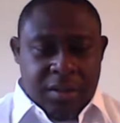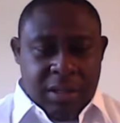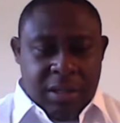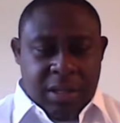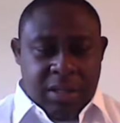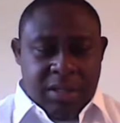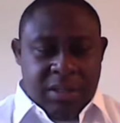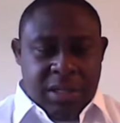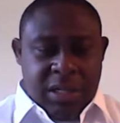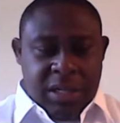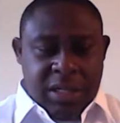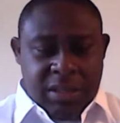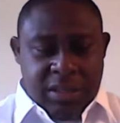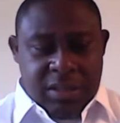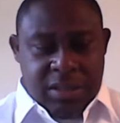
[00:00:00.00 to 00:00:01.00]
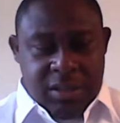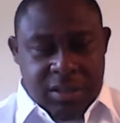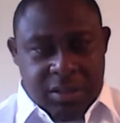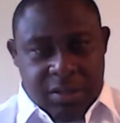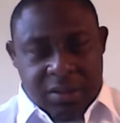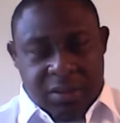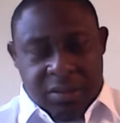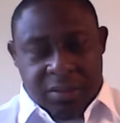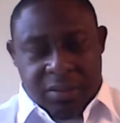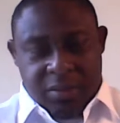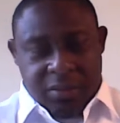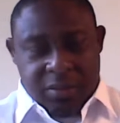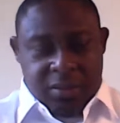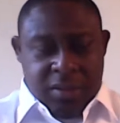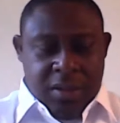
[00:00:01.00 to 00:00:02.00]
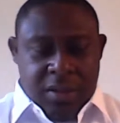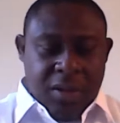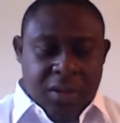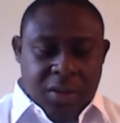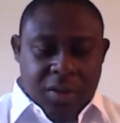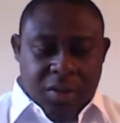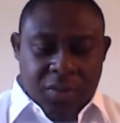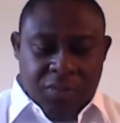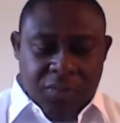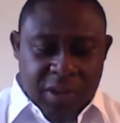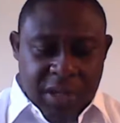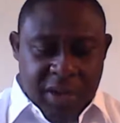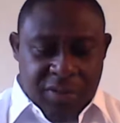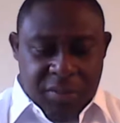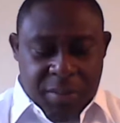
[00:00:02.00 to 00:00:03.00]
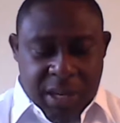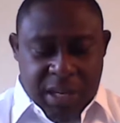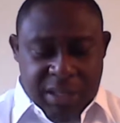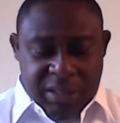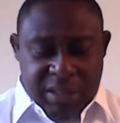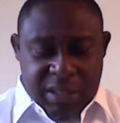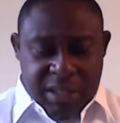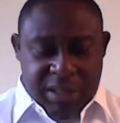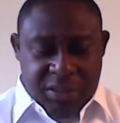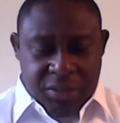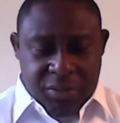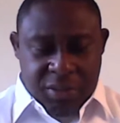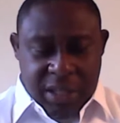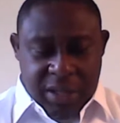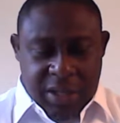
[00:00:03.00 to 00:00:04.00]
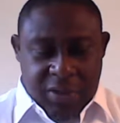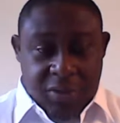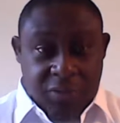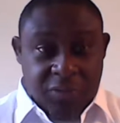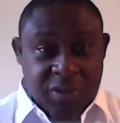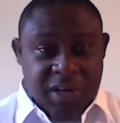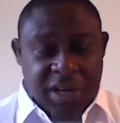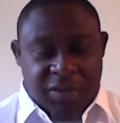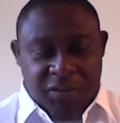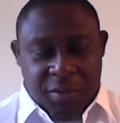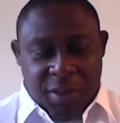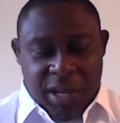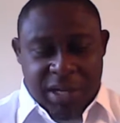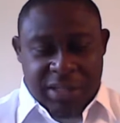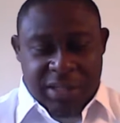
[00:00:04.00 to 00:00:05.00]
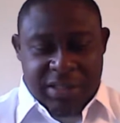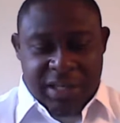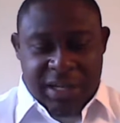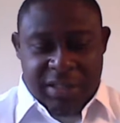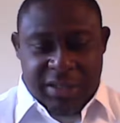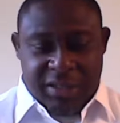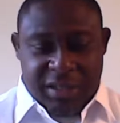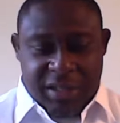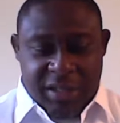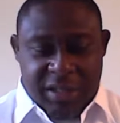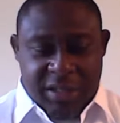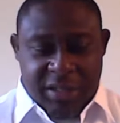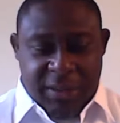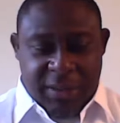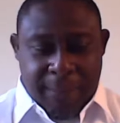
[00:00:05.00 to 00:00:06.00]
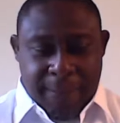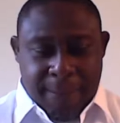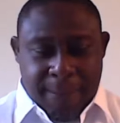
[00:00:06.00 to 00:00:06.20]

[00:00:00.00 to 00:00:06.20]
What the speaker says: Yes, yes. Hopefully everybody's day is okay. Hopefully everybody's day is good.